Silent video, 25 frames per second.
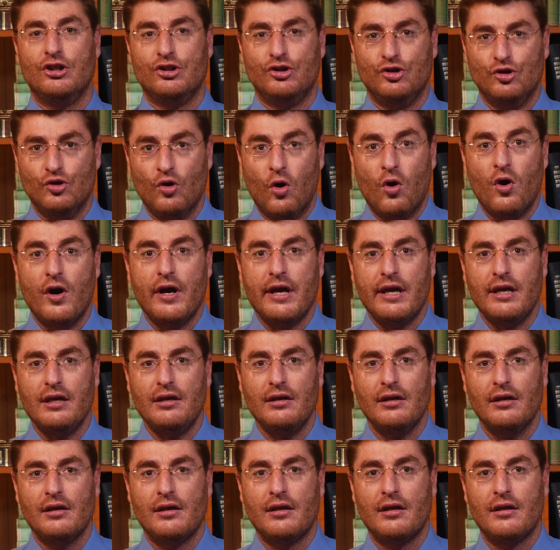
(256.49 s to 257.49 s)

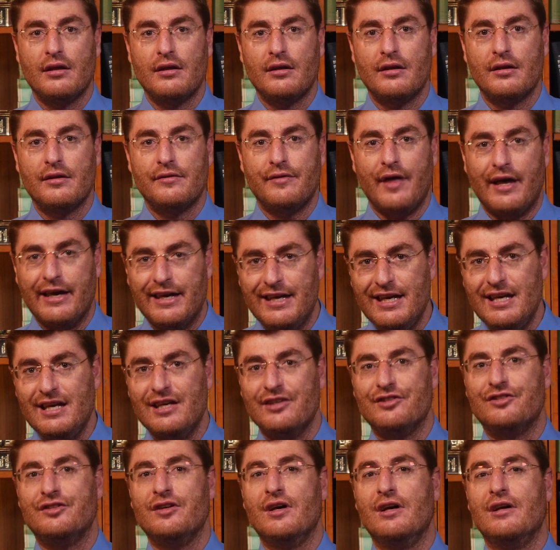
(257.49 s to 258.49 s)
knowing that he
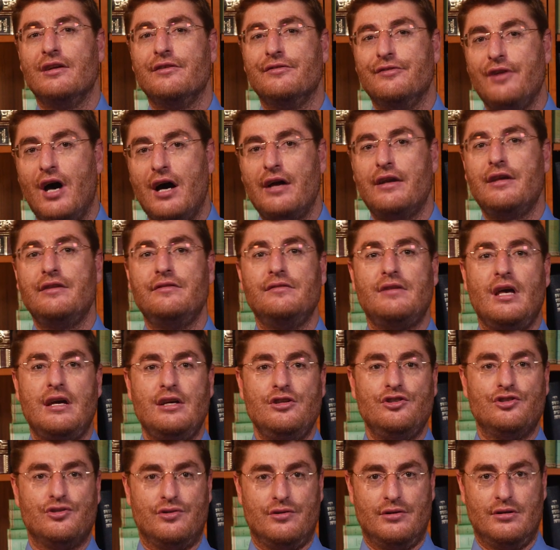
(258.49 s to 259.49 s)
is not in
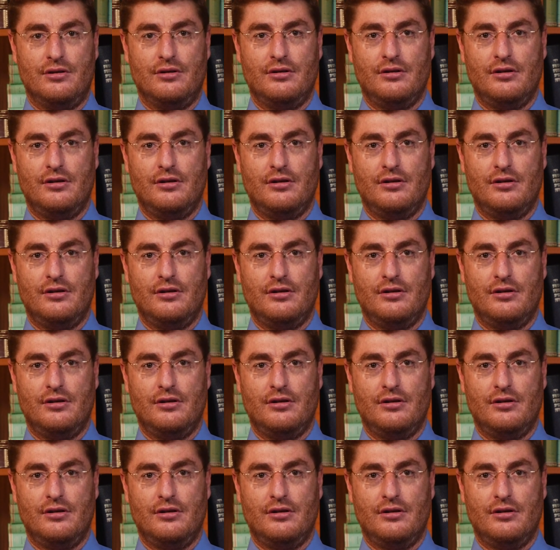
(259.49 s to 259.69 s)
danger